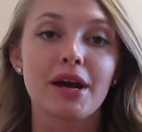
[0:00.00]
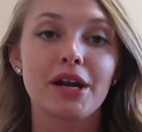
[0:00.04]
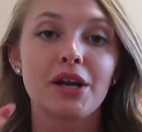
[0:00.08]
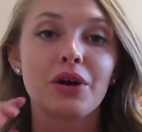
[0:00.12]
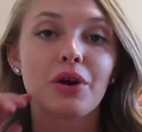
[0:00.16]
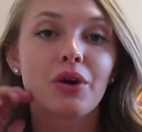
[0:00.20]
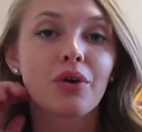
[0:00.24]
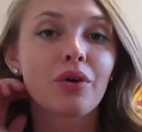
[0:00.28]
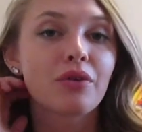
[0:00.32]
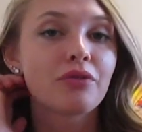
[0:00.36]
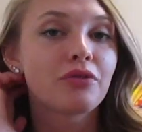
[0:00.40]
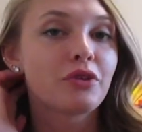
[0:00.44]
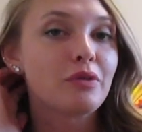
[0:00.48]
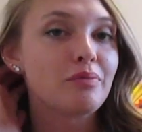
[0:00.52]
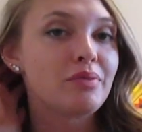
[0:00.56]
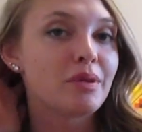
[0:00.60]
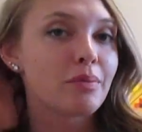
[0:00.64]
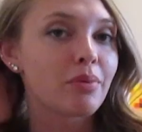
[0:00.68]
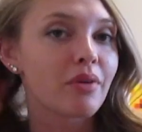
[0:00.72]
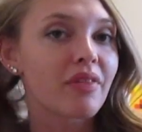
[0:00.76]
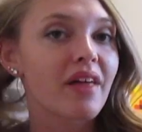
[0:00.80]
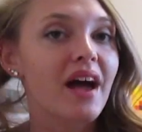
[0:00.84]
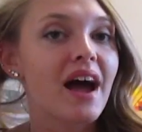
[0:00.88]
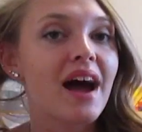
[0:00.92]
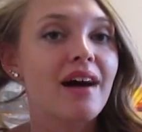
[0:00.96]
I know a few
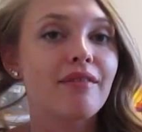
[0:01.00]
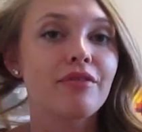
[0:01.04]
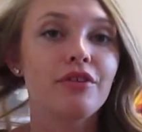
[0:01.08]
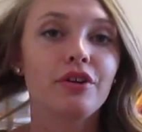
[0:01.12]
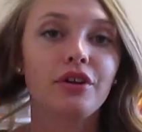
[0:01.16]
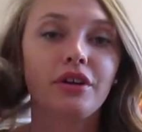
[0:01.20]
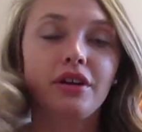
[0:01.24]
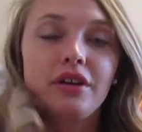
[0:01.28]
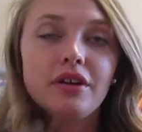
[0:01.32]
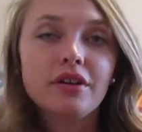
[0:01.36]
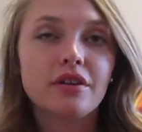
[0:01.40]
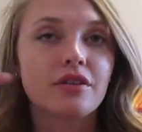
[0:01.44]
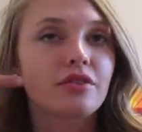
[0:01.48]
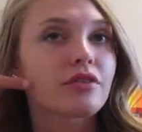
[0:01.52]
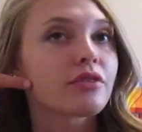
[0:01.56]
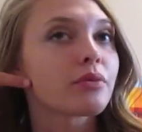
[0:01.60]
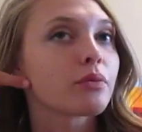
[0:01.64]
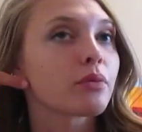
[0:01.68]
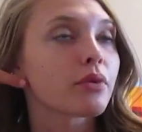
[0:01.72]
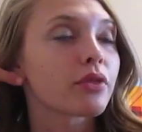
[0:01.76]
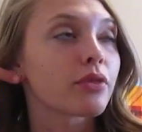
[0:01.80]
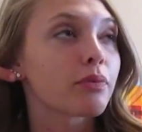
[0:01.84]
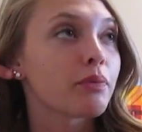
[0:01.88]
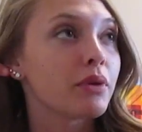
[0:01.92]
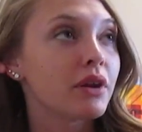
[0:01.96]
people that have their ears
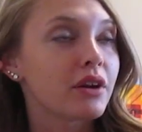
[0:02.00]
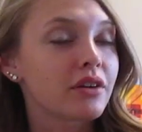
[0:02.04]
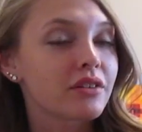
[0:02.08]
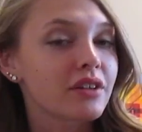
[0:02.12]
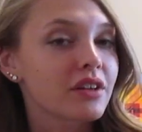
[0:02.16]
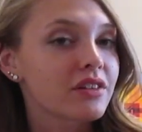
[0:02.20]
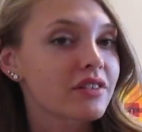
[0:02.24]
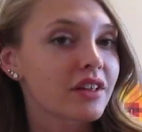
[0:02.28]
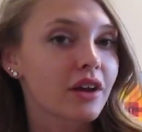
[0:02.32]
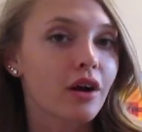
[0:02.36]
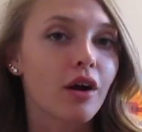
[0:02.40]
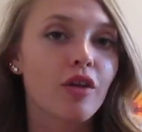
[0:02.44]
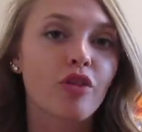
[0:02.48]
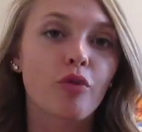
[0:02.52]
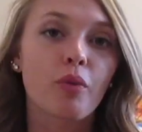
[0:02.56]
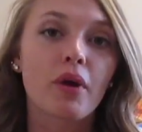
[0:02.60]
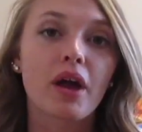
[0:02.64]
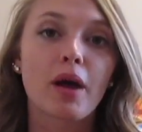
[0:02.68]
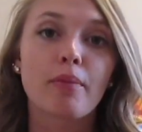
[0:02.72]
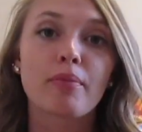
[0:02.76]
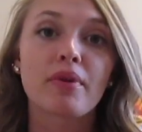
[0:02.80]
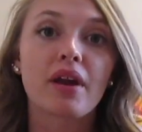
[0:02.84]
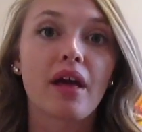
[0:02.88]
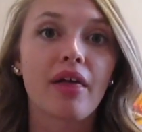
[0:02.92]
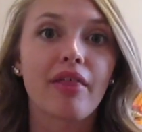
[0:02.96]
with piercings, like, all the
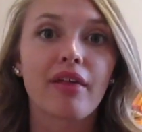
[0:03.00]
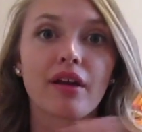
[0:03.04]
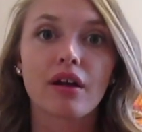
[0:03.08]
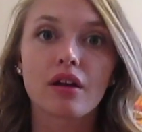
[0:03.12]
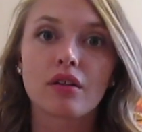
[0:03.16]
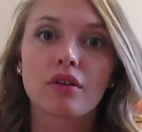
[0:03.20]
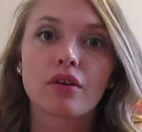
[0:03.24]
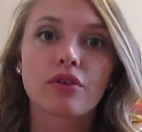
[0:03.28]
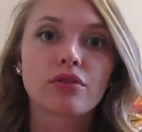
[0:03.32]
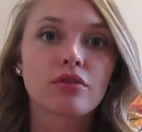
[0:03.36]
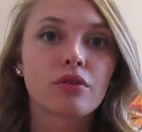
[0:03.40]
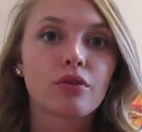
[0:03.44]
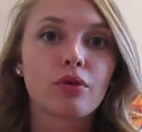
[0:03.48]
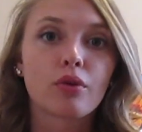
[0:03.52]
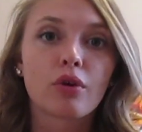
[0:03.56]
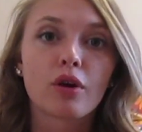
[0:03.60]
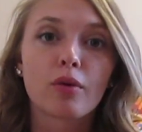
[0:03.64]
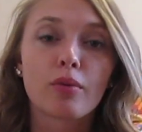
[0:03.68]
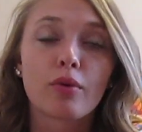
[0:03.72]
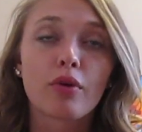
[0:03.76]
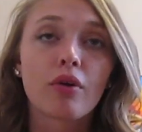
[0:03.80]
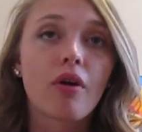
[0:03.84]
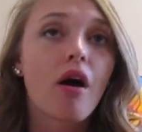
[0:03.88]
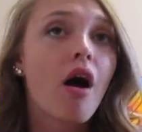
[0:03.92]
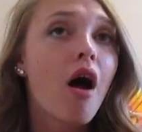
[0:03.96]
way up, and I think it looks
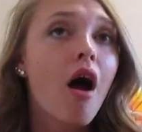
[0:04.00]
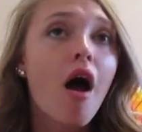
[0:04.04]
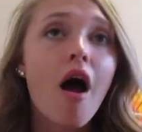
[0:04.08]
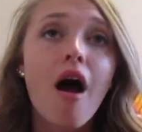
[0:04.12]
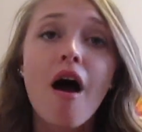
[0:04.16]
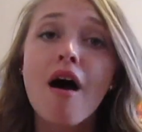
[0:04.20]
adorable.